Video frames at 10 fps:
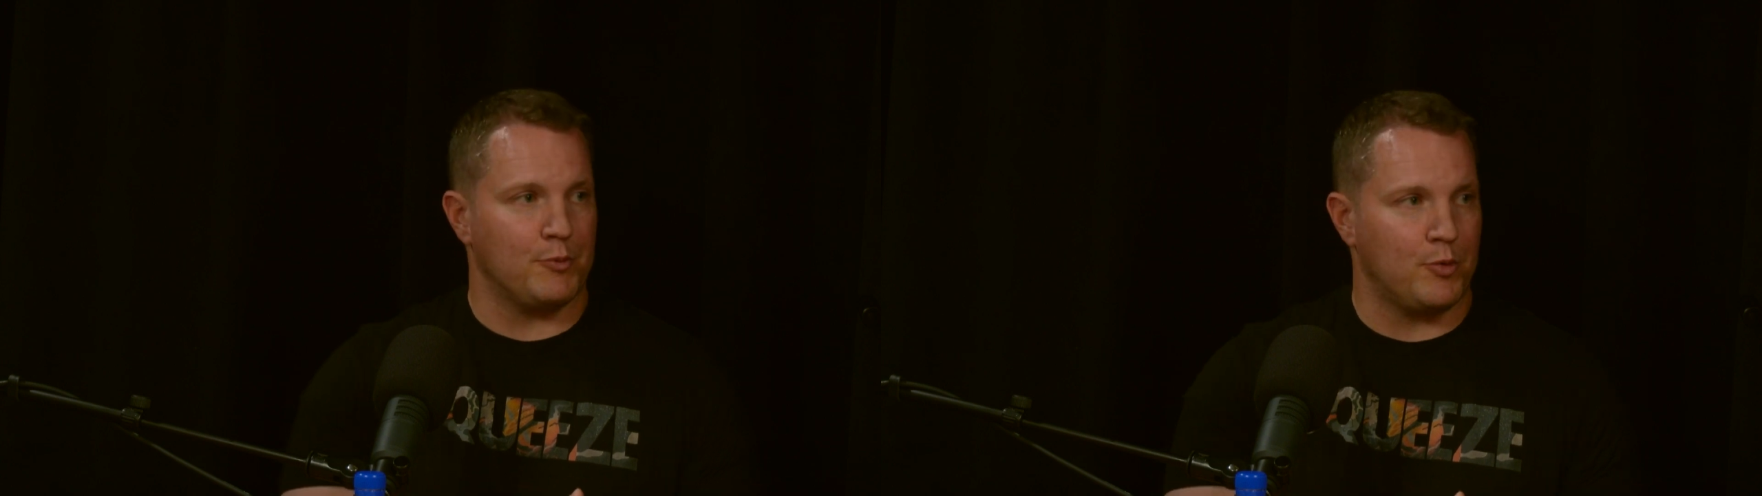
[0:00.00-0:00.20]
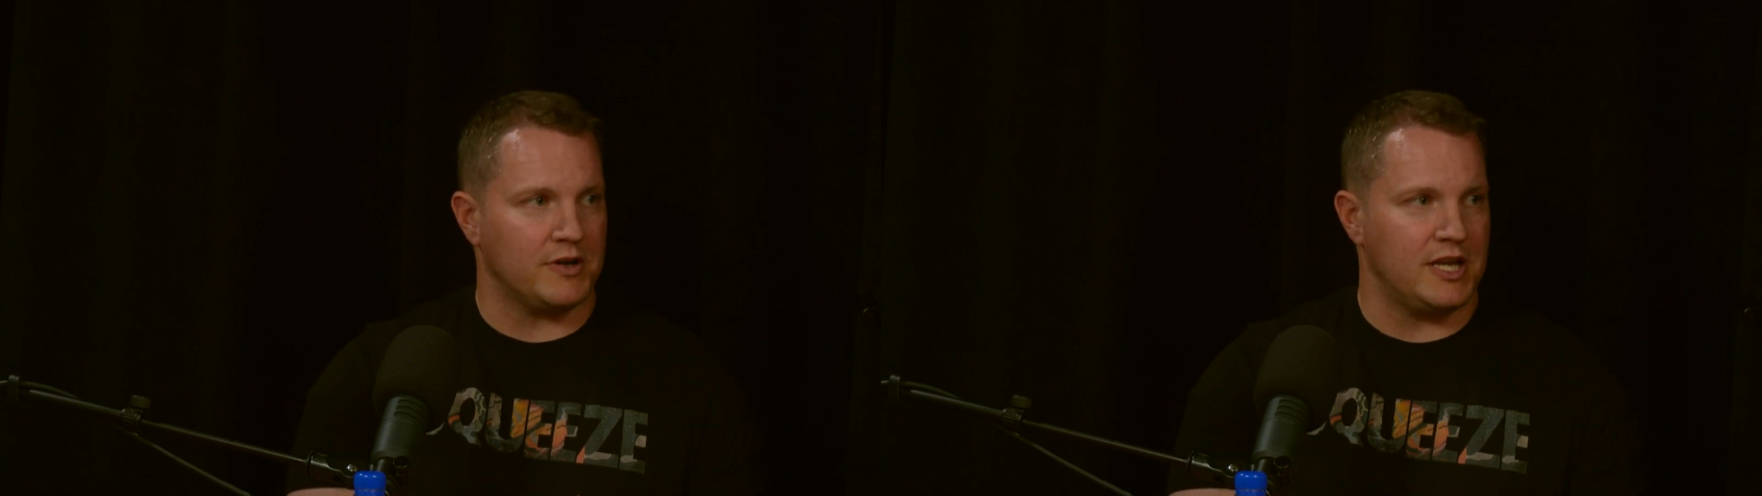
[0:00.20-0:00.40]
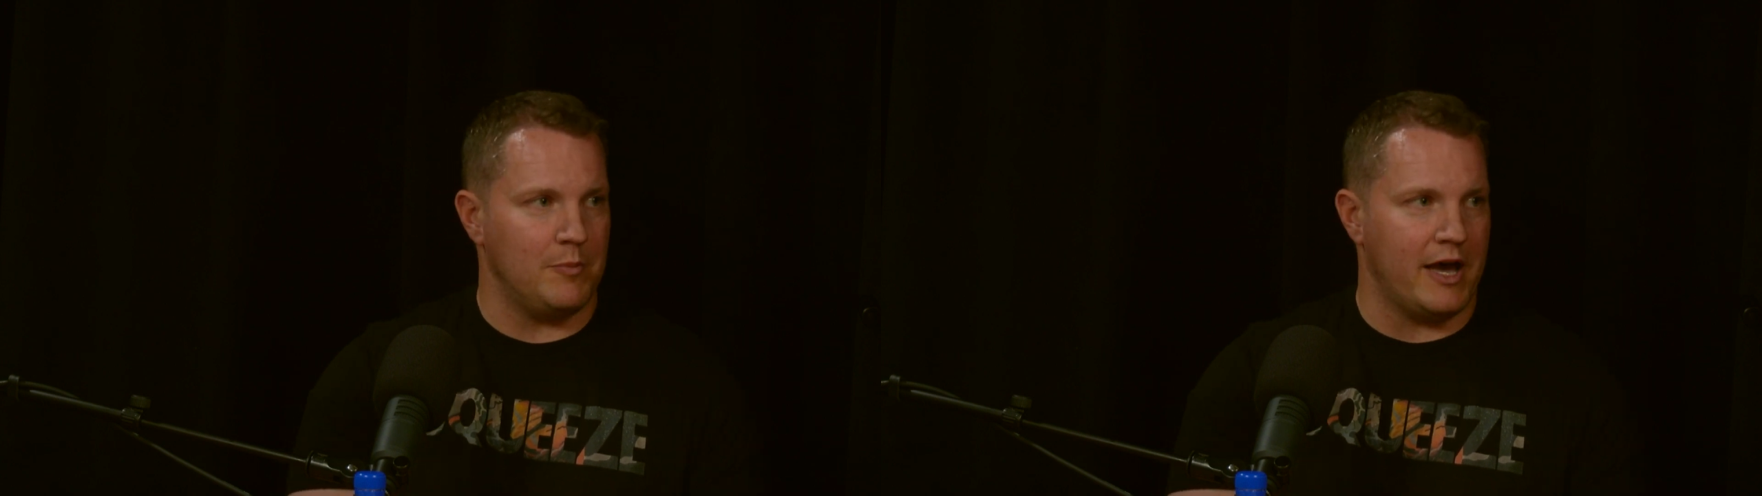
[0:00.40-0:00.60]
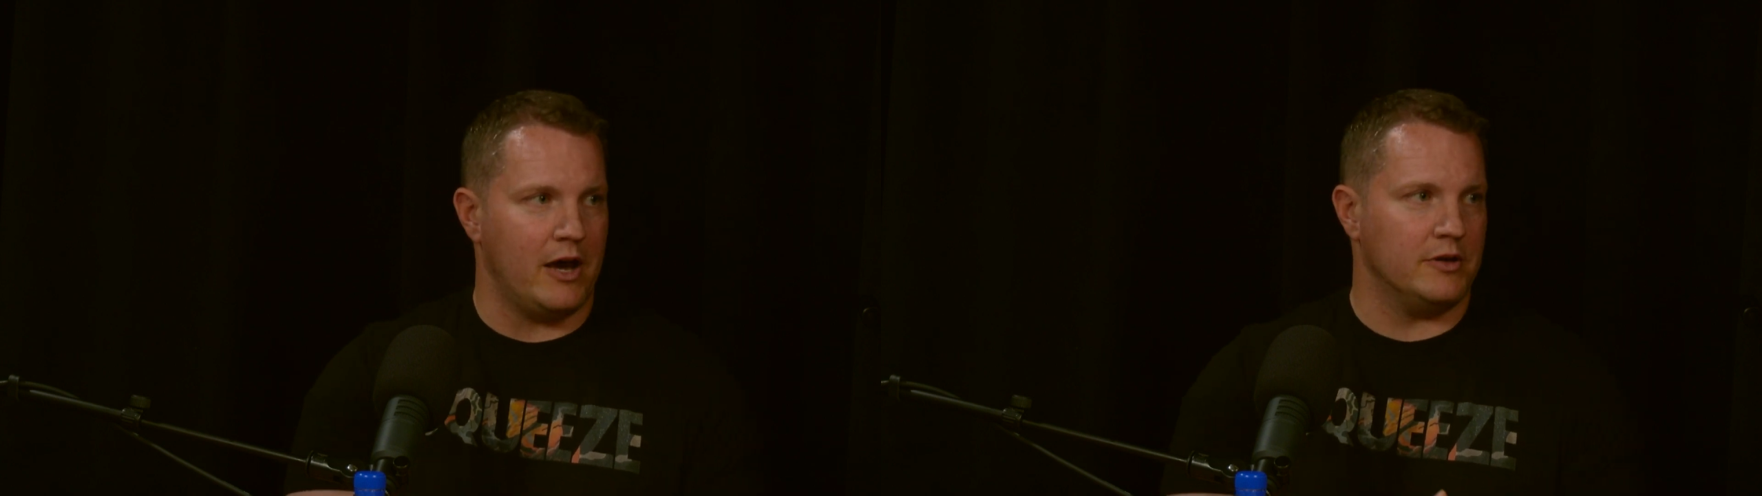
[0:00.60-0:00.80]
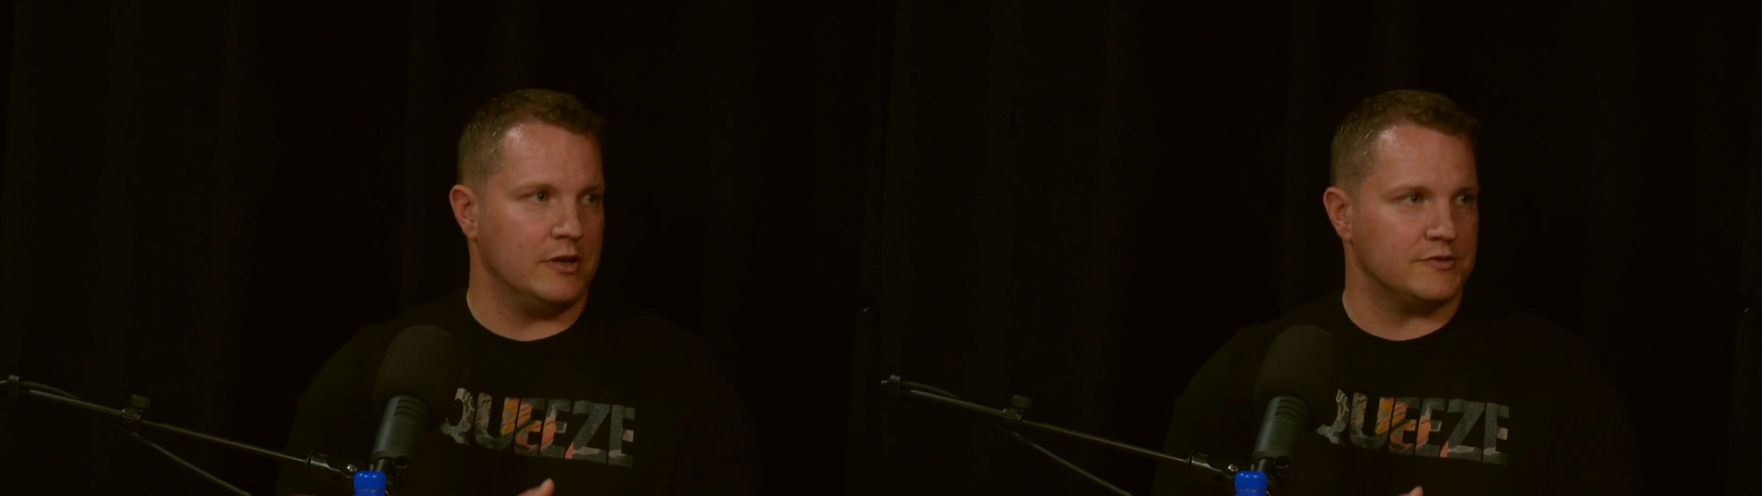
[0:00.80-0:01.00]
report came
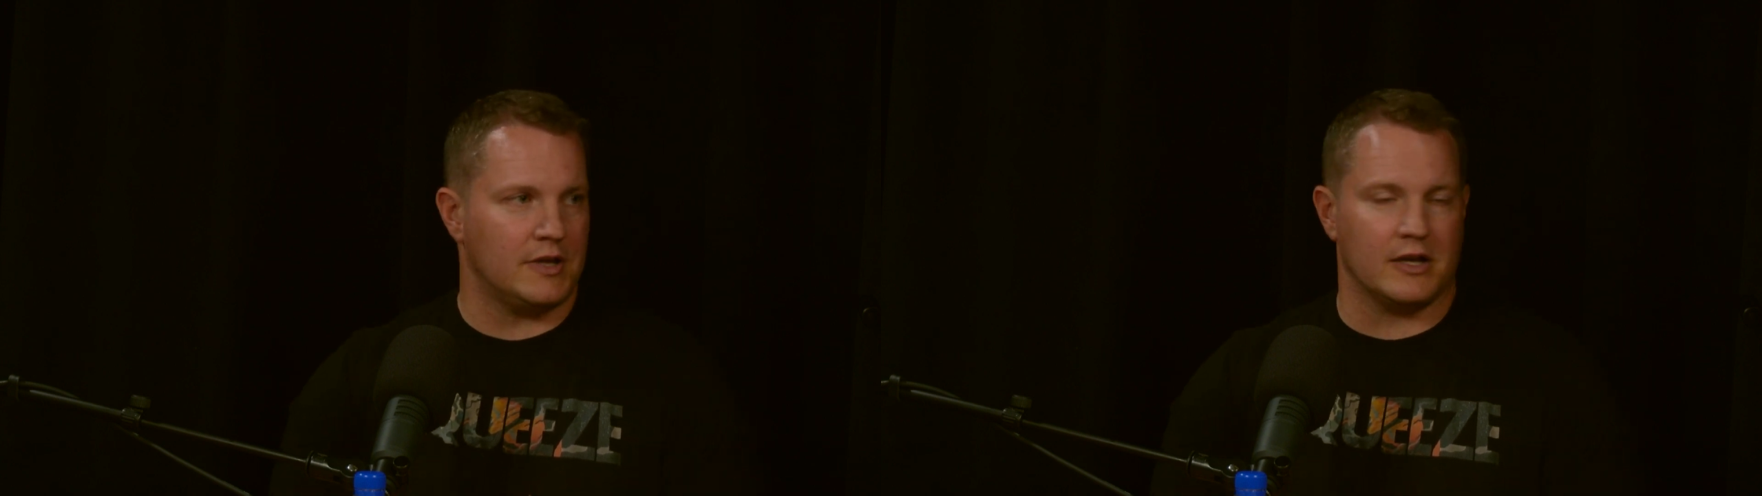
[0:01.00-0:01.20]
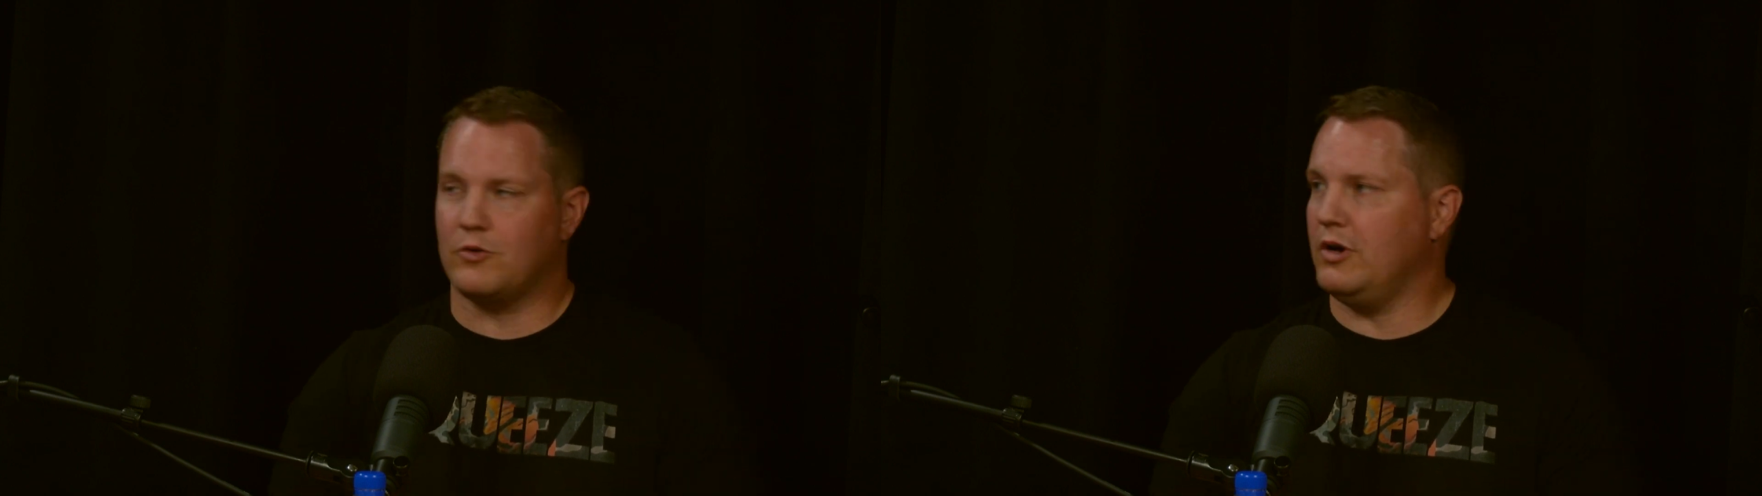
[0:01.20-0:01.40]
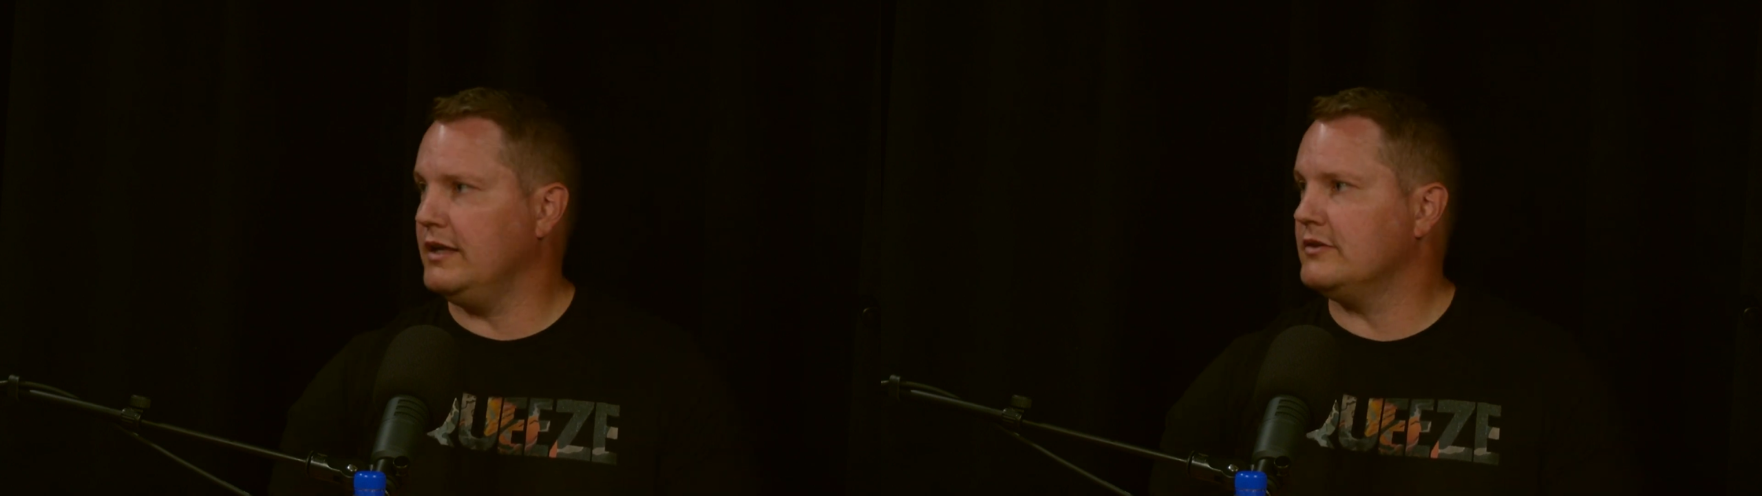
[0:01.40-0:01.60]
out and it's not great,